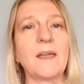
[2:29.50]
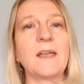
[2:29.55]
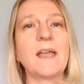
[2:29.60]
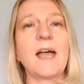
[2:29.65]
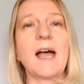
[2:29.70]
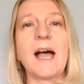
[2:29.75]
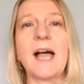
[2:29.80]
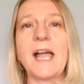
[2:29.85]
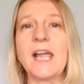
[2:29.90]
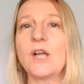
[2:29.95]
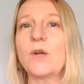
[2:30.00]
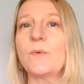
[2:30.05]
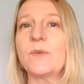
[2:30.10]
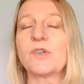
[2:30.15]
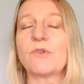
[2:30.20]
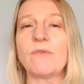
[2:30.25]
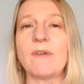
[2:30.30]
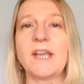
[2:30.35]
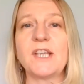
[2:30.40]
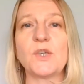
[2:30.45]
I always
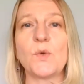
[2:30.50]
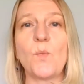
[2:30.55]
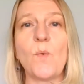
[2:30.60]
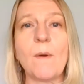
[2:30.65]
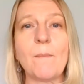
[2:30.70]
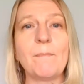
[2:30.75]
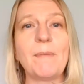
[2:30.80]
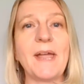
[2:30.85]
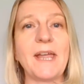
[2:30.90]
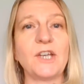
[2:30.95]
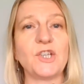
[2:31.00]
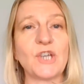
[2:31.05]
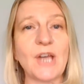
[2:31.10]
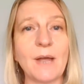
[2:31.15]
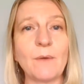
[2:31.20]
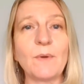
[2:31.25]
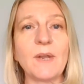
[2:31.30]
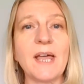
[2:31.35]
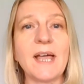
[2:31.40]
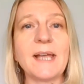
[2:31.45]
create a one-page
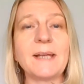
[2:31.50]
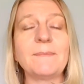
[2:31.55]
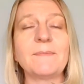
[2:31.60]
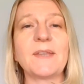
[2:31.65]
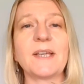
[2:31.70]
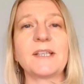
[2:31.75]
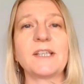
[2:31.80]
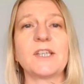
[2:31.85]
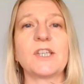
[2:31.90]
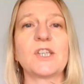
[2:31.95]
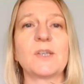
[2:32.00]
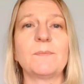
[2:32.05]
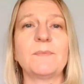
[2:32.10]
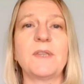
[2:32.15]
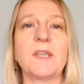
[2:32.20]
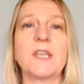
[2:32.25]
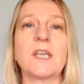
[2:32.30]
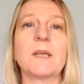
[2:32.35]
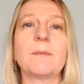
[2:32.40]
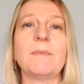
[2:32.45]
outline. That is
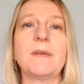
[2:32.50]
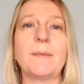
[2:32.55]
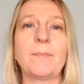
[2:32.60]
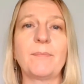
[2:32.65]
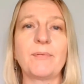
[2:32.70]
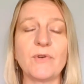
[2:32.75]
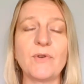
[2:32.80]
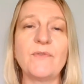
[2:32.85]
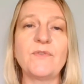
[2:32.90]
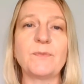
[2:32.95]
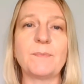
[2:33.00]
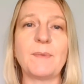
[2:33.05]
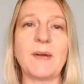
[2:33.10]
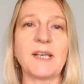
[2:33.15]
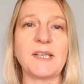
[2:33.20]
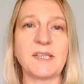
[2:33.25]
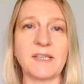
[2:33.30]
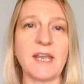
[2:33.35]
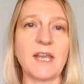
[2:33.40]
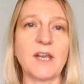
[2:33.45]
something that can be approved by
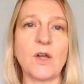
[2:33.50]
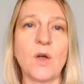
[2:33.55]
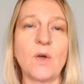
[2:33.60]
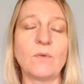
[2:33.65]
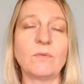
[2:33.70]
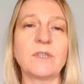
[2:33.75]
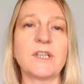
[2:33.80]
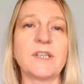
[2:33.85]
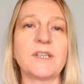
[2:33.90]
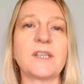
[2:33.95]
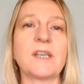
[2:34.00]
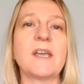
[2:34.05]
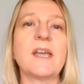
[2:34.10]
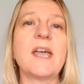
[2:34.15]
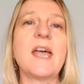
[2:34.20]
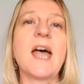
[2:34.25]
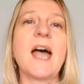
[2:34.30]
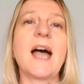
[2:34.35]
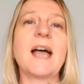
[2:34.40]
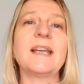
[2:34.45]
stakeholders,
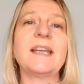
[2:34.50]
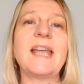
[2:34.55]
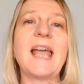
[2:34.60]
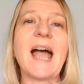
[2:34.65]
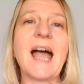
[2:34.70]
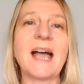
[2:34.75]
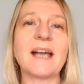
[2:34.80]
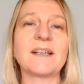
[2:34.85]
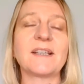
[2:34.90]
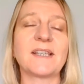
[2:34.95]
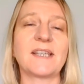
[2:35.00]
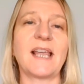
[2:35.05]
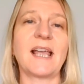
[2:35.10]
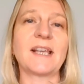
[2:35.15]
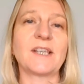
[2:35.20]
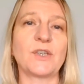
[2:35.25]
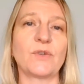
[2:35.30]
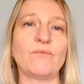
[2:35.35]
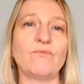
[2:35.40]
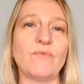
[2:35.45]
and it acts
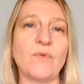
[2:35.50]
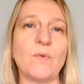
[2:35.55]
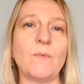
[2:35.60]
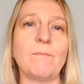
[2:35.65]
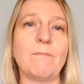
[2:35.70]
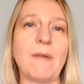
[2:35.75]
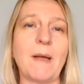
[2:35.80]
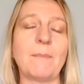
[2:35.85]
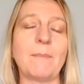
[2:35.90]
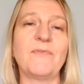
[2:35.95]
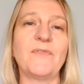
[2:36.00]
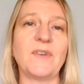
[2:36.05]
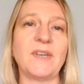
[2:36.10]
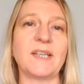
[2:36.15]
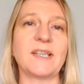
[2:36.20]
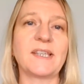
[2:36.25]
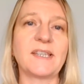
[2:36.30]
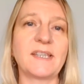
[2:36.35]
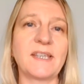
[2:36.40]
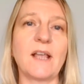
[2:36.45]
as a route map for
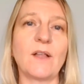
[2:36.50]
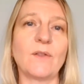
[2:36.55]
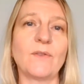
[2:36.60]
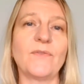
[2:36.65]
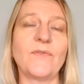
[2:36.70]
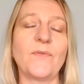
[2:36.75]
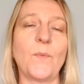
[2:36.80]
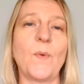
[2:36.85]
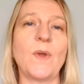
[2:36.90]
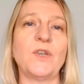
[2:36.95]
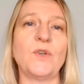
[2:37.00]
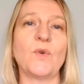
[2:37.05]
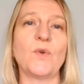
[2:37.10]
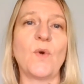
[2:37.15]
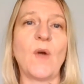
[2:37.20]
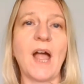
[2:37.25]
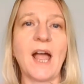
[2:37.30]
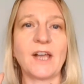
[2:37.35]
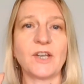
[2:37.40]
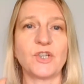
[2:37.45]
yourself when
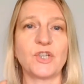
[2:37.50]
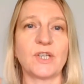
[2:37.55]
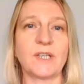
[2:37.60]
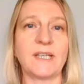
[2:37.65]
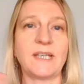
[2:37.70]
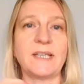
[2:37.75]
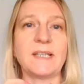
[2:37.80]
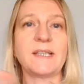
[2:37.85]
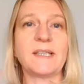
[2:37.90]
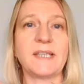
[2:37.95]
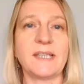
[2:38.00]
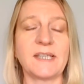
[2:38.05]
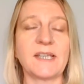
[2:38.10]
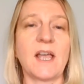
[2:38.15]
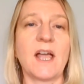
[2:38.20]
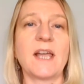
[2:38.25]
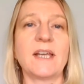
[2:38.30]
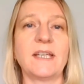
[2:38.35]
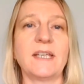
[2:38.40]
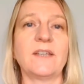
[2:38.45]
you're actually
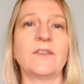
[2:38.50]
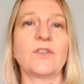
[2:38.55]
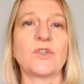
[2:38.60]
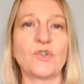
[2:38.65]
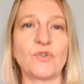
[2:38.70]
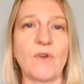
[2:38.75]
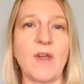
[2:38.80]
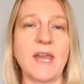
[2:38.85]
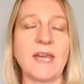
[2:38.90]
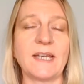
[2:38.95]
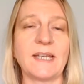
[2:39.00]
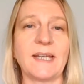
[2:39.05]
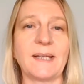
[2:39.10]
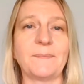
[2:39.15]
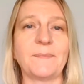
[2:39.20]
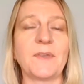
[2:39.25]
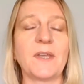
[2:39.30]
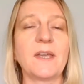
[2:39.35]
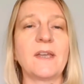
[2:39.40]
designing the training.